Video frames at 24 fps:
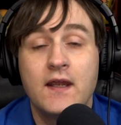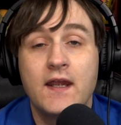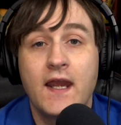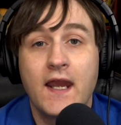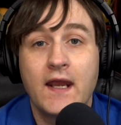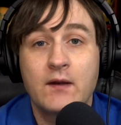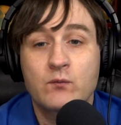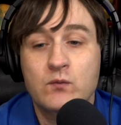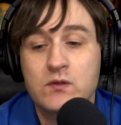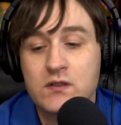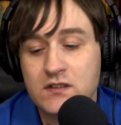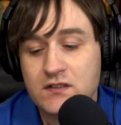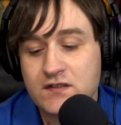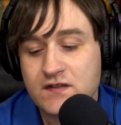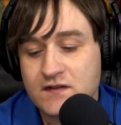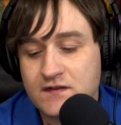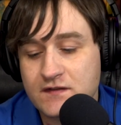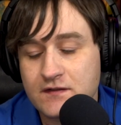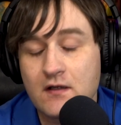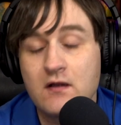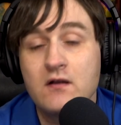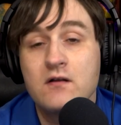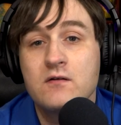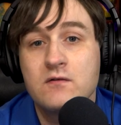And we're
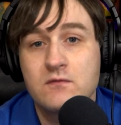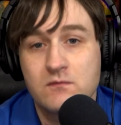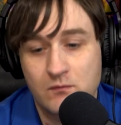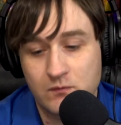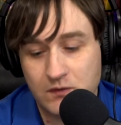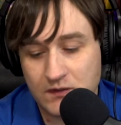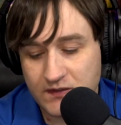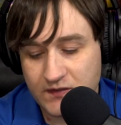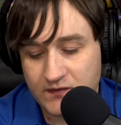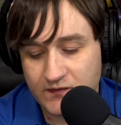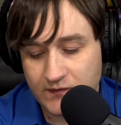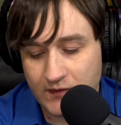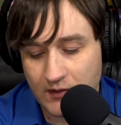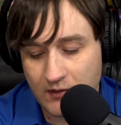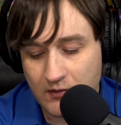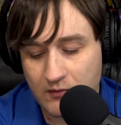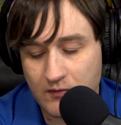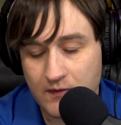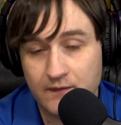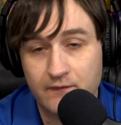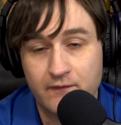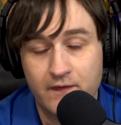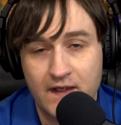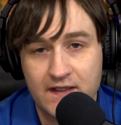so
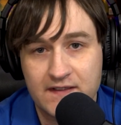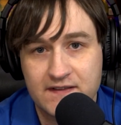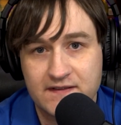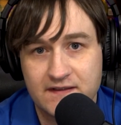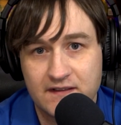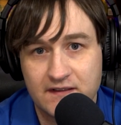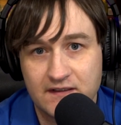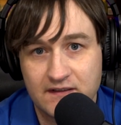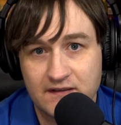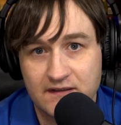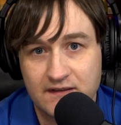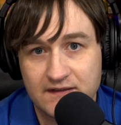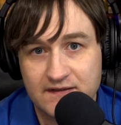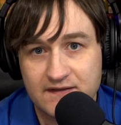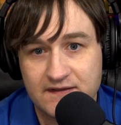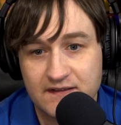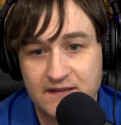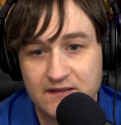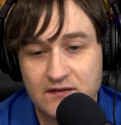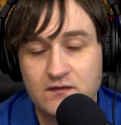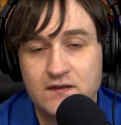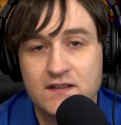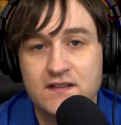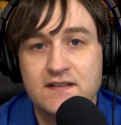invested in this
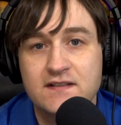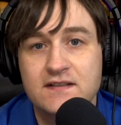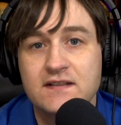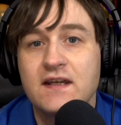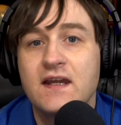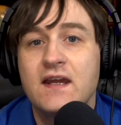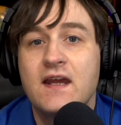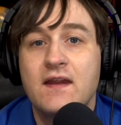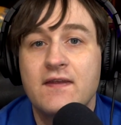interest